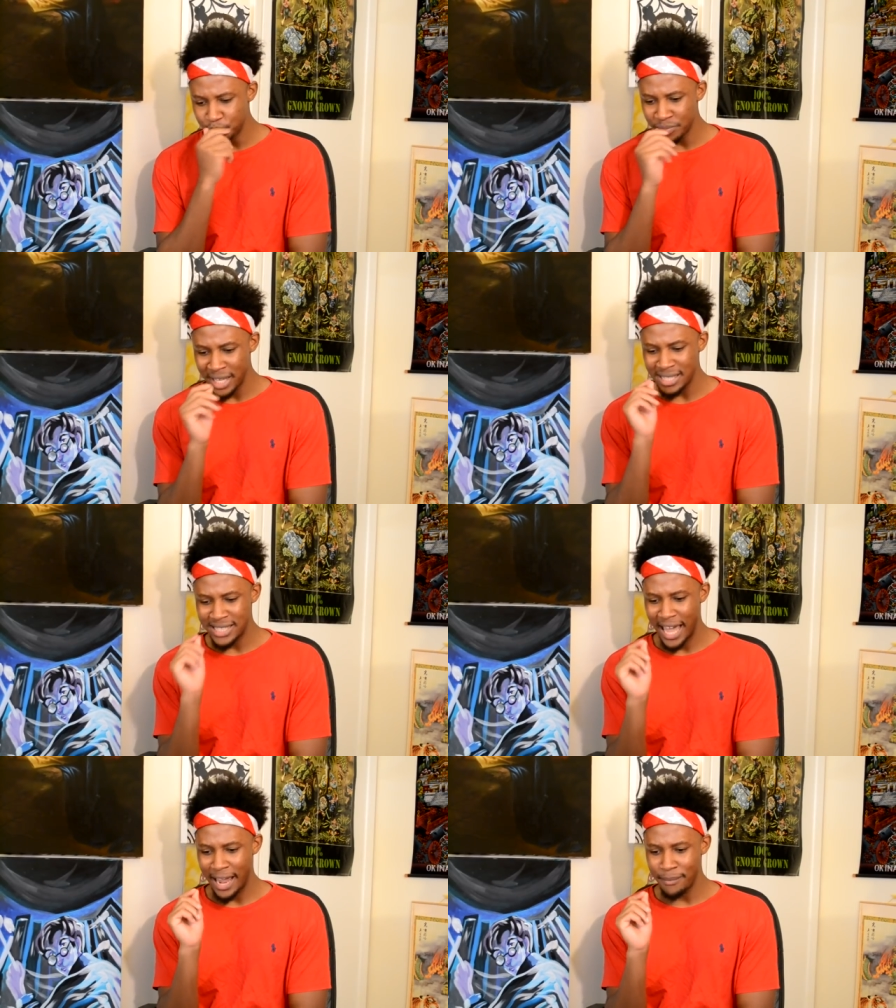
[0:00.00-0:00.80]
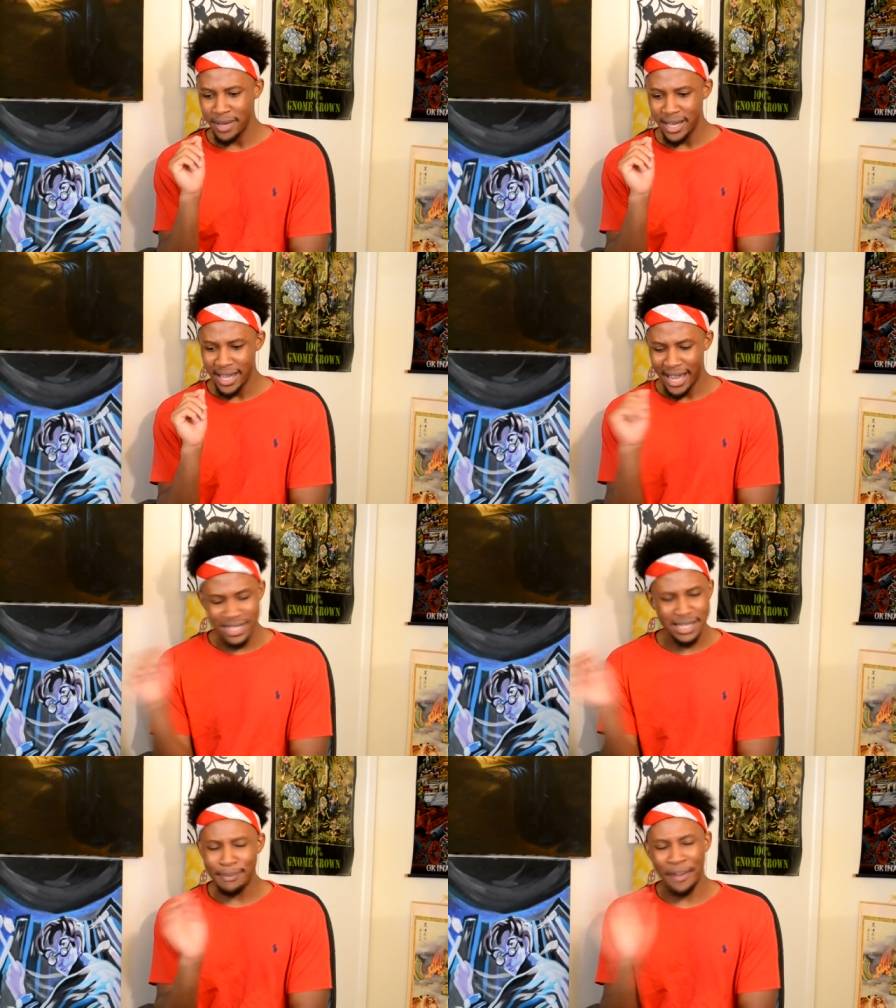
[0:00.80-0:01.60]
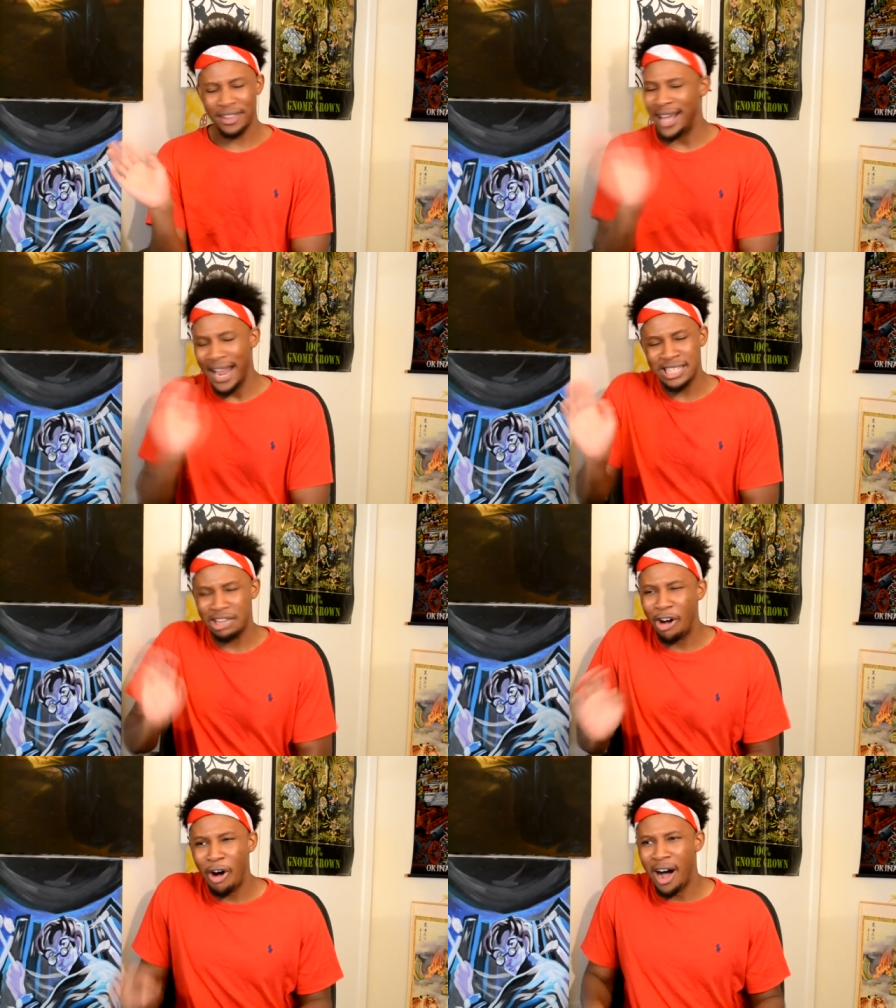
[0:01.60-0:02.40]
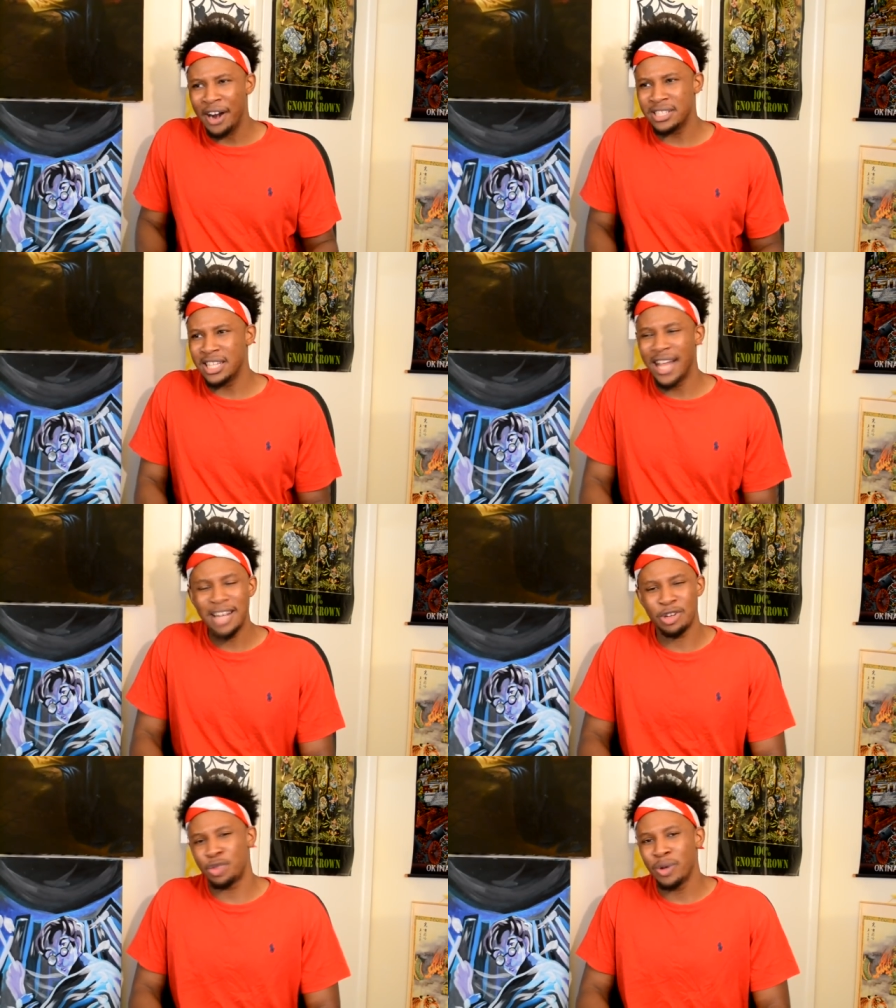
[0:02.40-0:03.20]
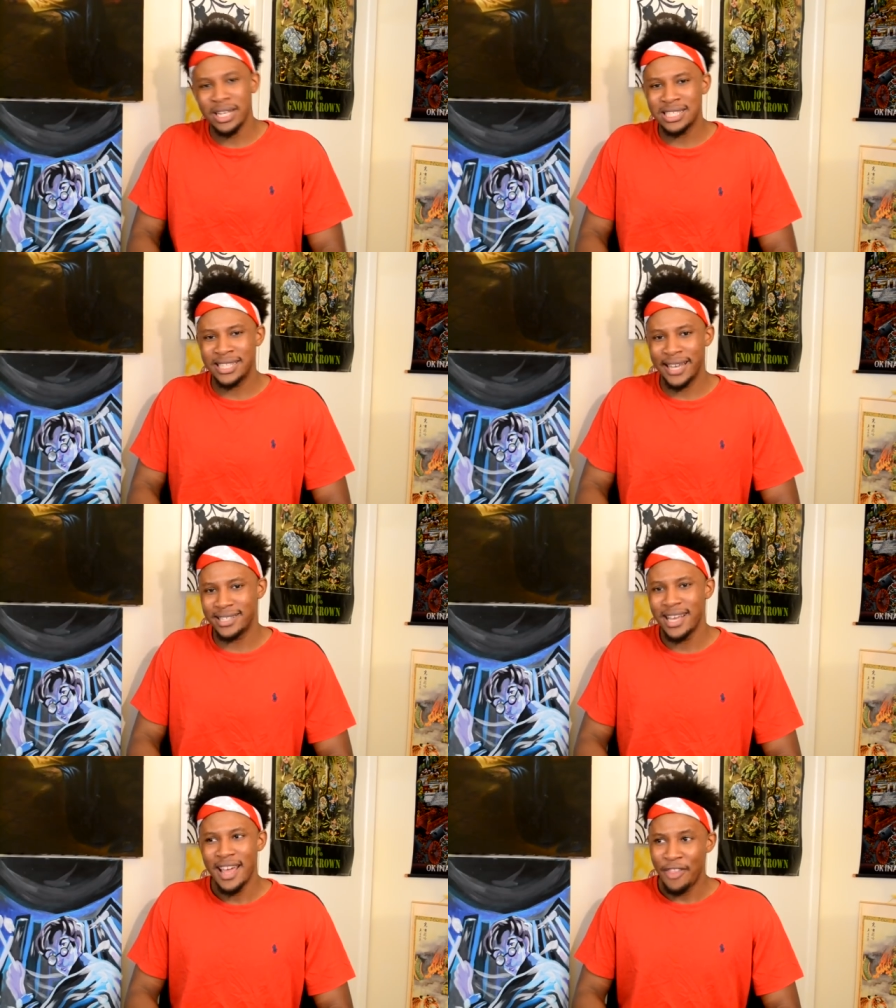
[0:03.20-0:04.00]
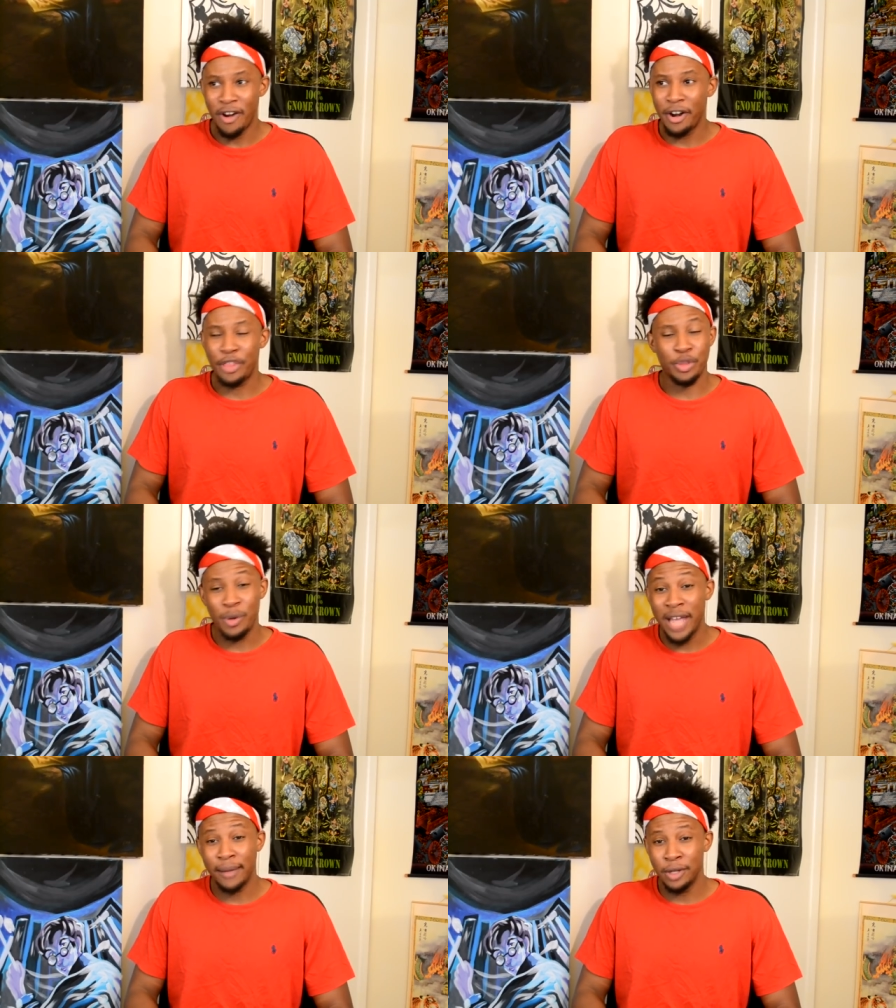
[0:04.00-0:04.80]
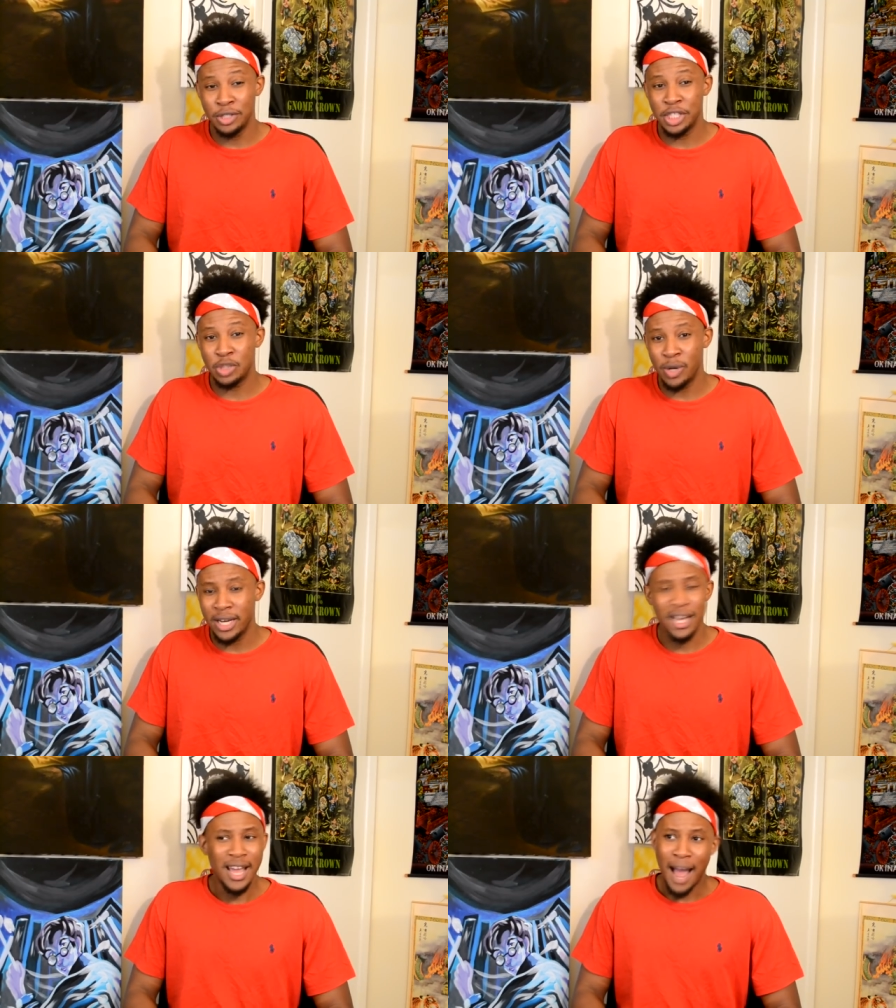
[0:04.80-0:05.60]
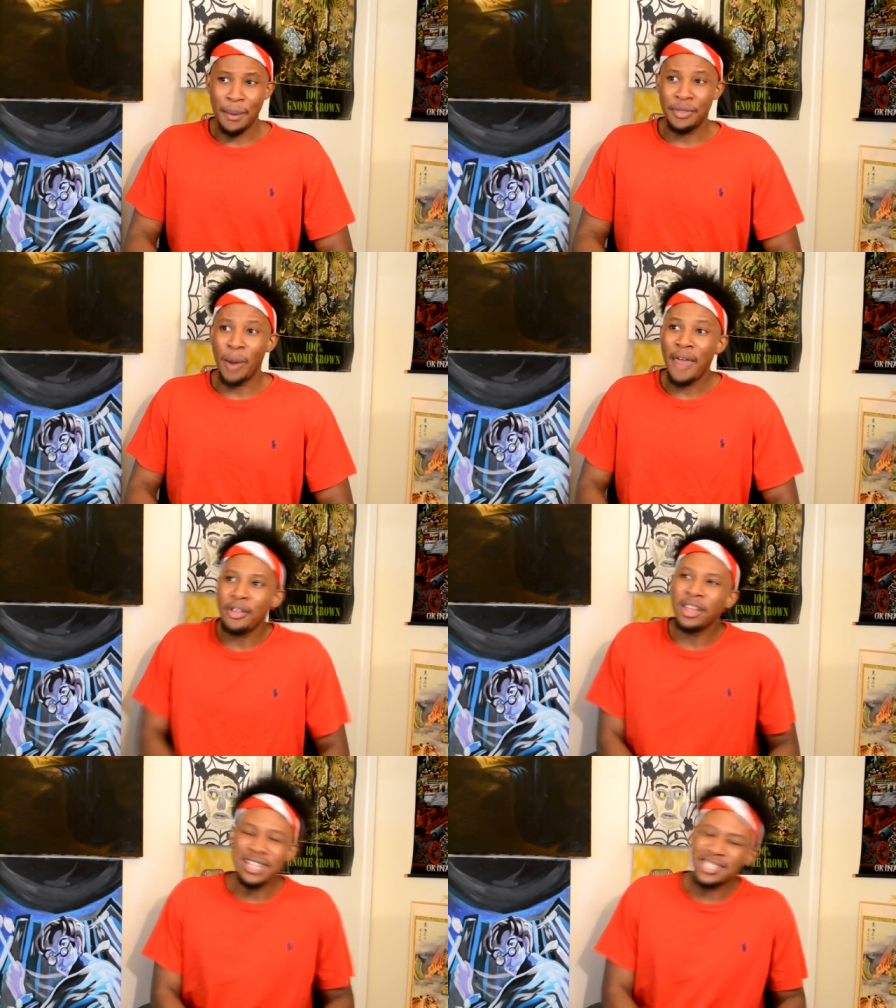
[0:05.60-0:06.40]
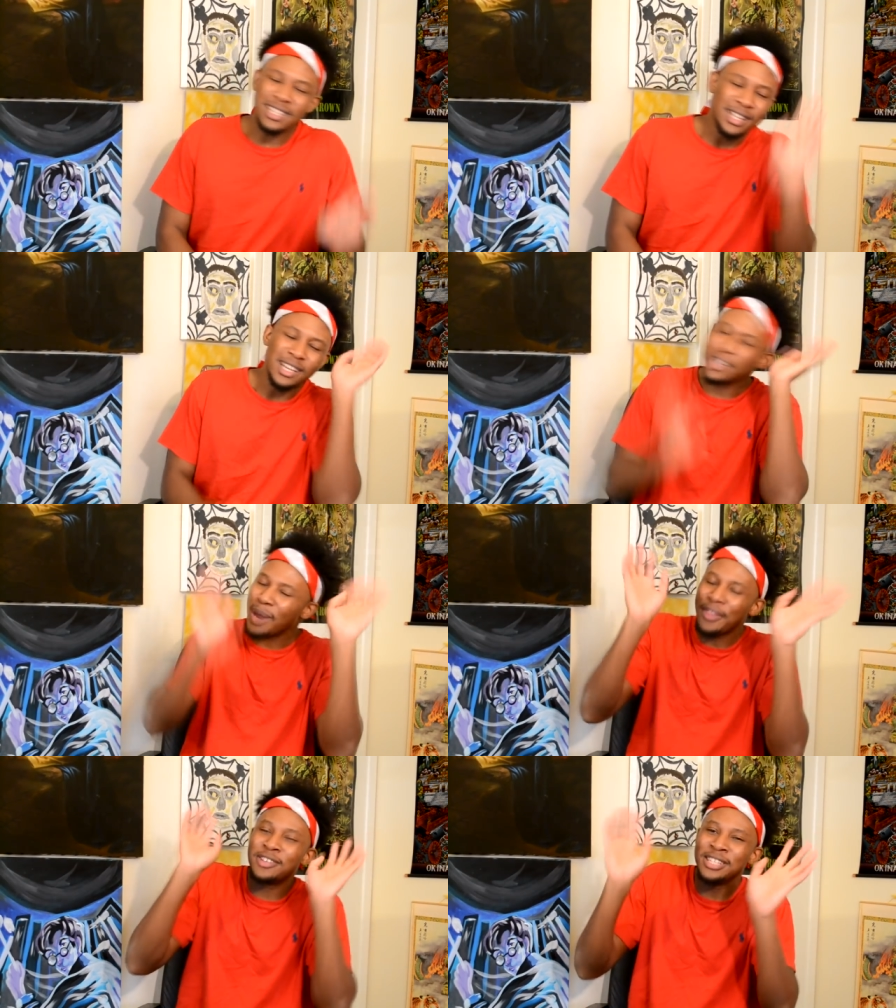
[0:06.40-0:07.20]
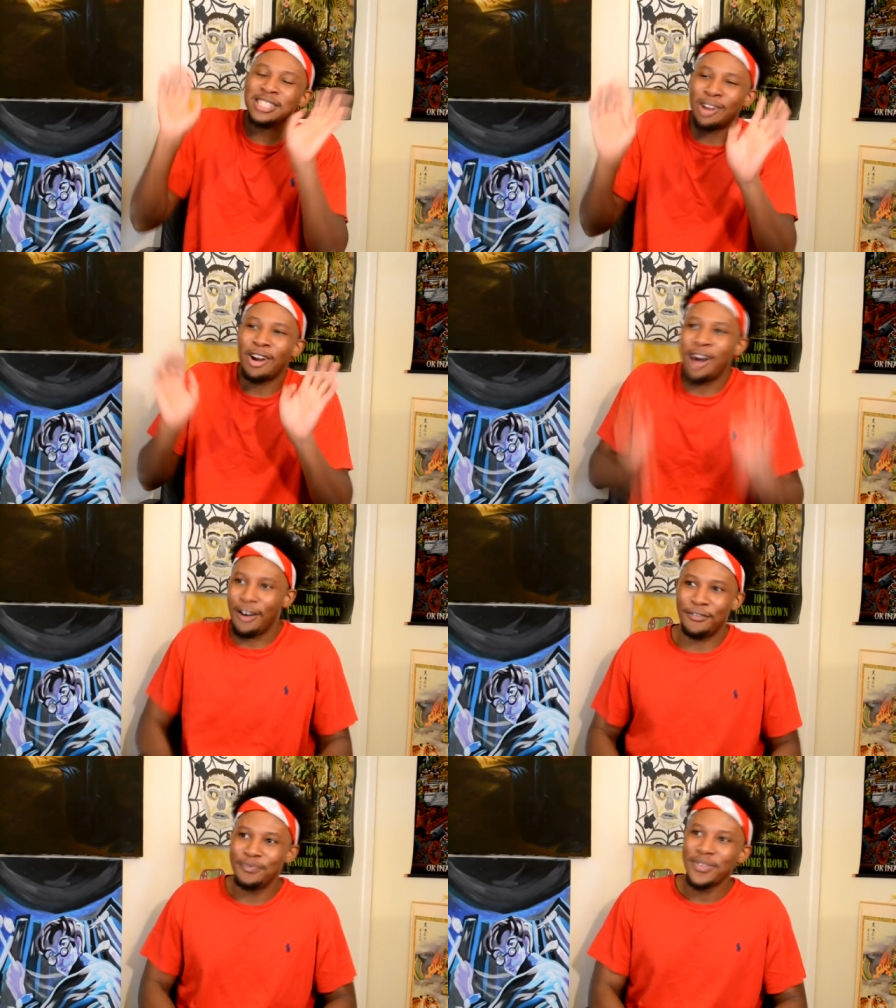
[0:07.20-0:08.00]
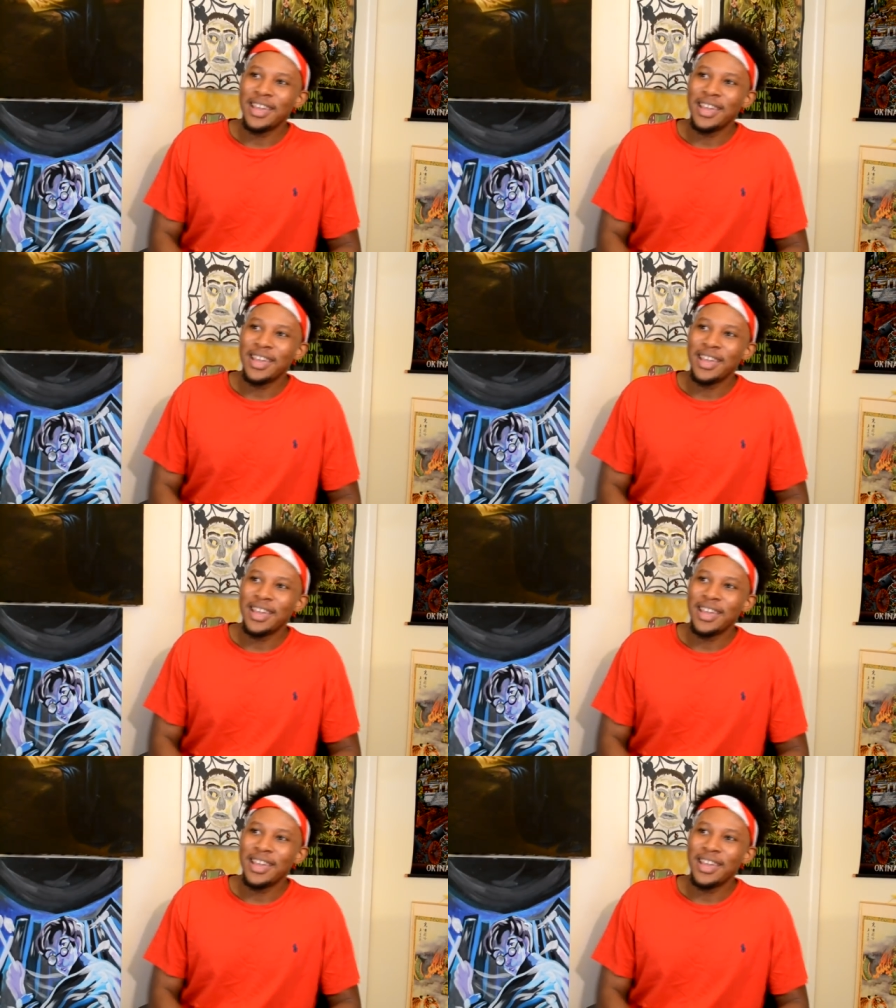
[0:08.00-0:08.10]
this game isn't about the Lions at all, honestly. The Lions are 3 and 6. They're on a three game losing streak. I mean, the way they look at, look, look at the way their season started off.